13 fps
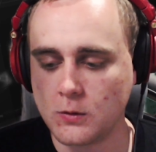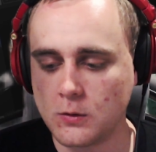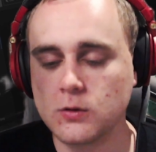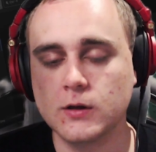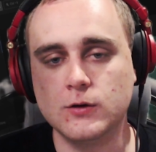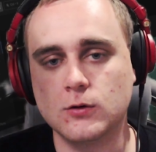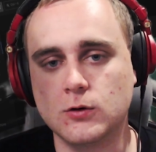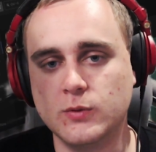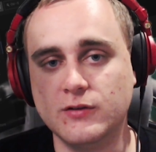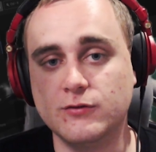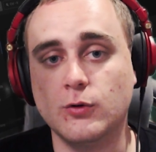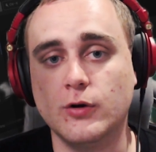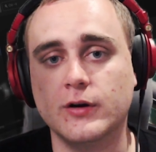all in all,
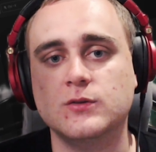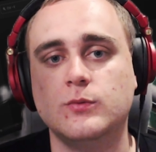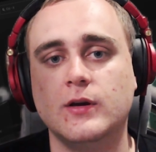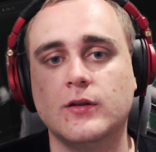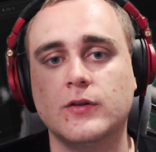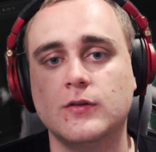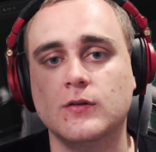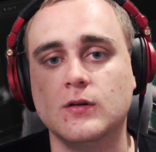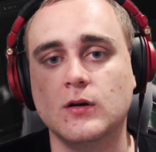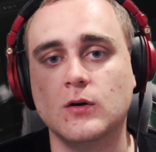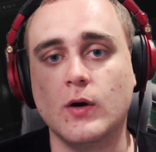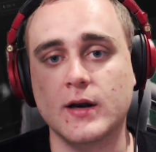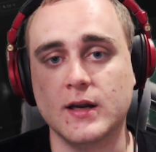we've worked with
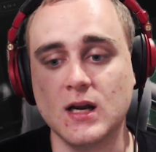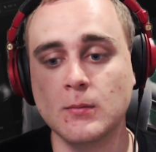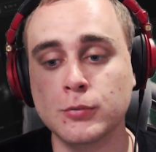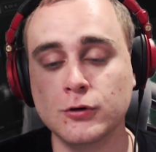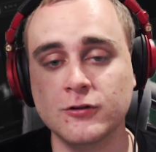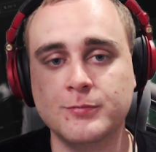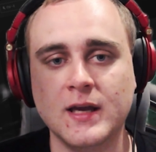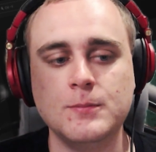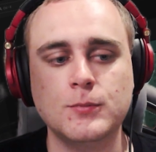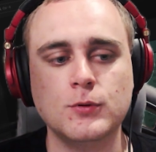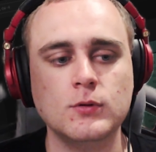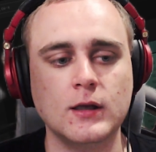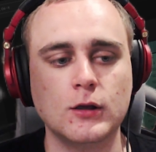quite a number of
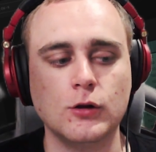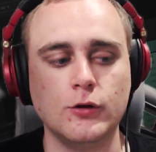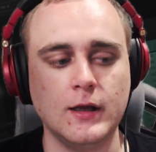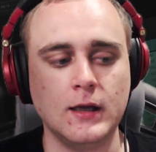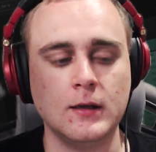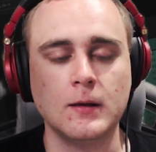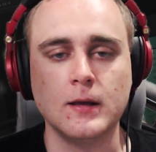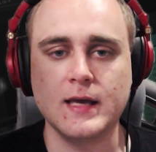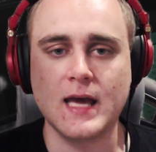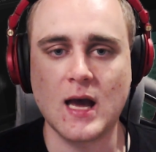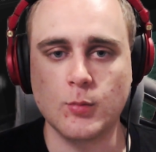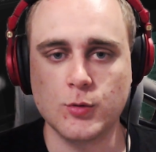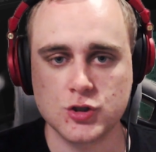people, including
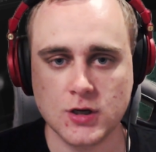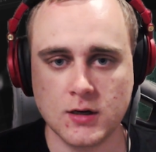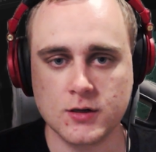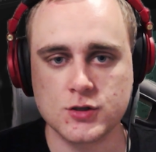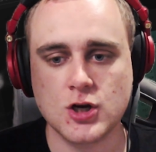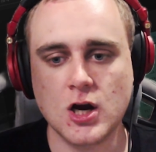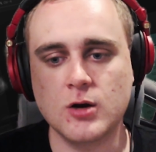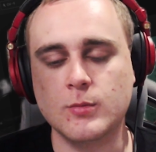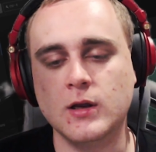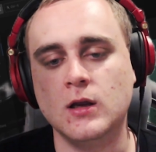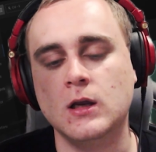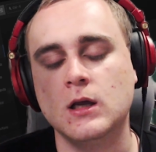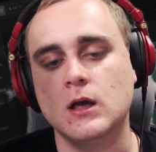our machinist
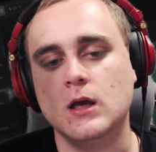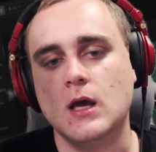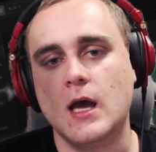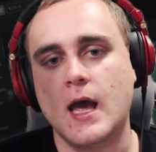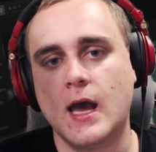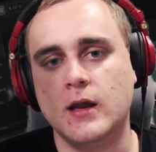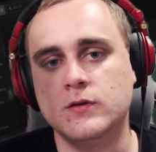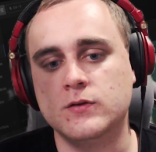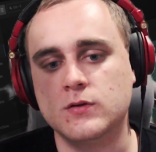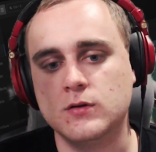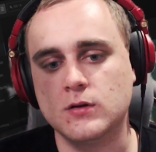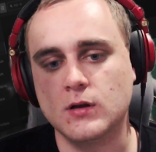Jeremy and